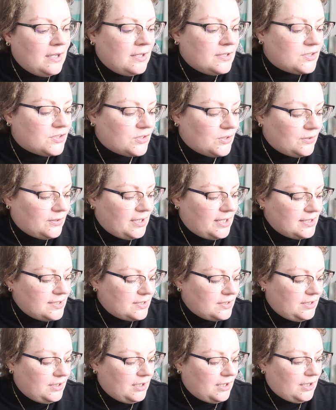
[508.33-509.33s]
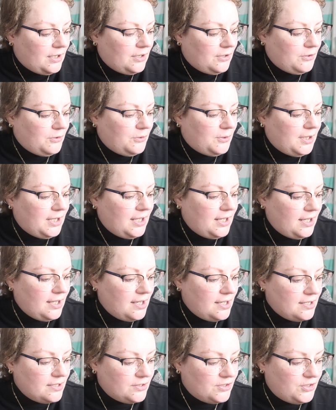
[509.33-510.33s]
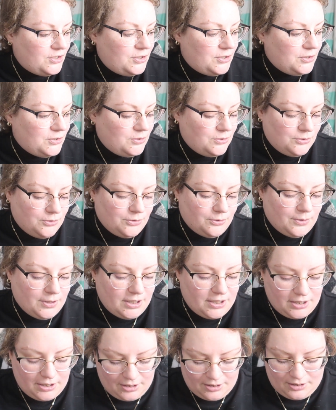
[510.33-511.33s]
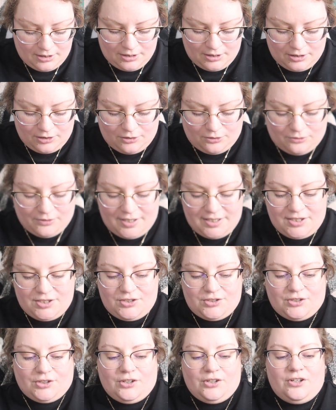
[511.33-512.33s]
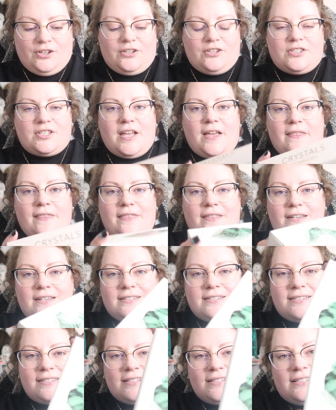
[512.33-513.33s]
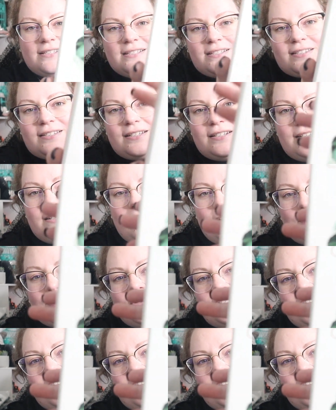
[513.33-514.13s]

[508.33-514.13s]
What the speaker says: So let's go to crystals. This is another